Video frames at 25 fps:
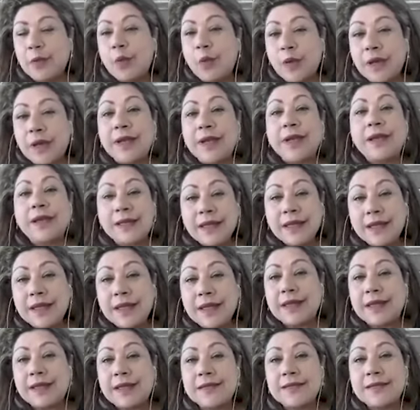what it
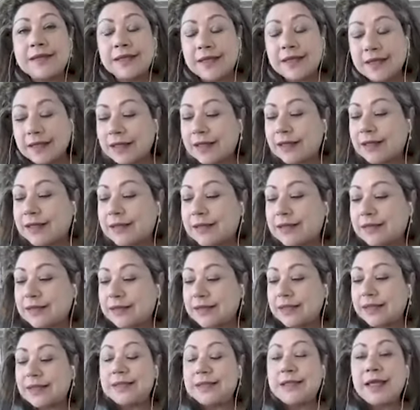
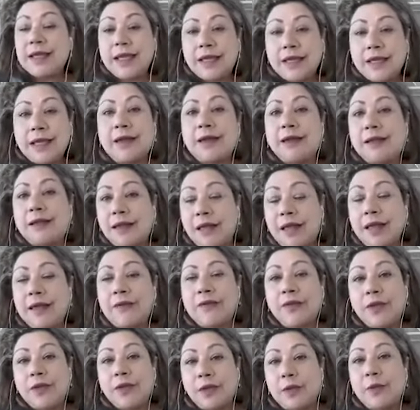is taking a
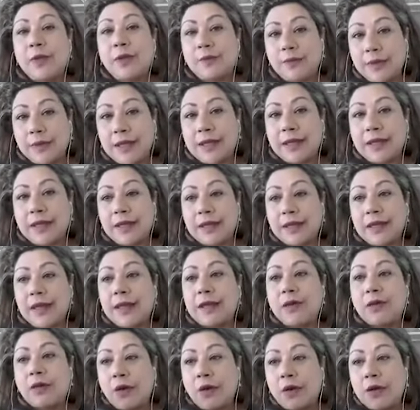live human being
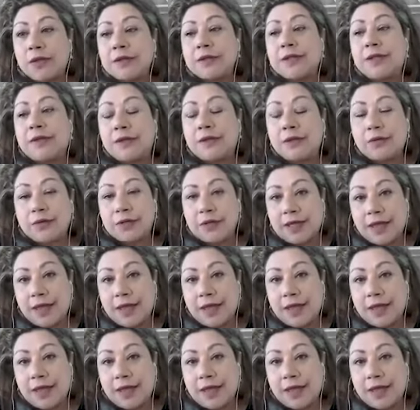and causing their